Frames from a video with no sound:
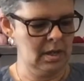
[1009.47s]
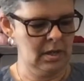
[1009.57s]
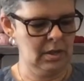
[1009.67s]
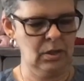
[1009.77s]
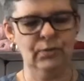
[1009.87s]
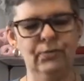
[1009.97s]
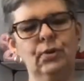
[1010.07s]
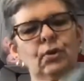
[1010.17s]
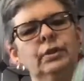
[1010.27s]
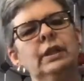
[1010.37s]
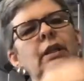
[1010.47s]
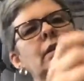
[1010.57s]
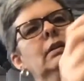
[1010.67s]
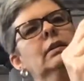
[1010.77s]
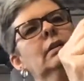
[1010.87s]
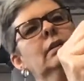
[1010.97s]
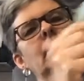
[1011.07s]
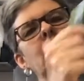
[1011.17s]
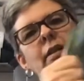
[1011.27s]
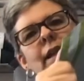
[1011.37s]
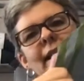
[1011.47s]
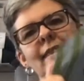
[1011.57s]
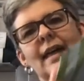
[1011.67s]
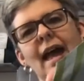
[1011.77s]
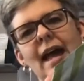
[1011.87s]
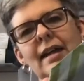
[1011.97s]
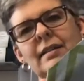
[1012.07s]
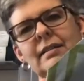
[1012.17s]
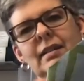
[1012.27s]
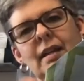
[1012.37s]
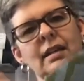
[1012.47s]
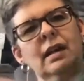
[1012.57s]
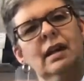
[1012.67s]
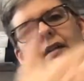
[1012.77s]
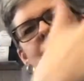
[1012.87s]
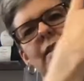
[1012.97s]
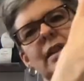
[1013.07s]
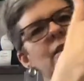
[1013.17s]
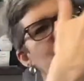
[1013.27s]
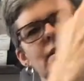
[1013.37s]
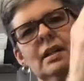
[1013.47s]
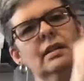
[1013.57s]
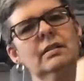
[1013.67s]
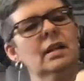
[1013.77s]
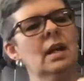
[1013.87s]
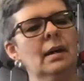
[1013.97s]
you fold it like that and cut, and it's done.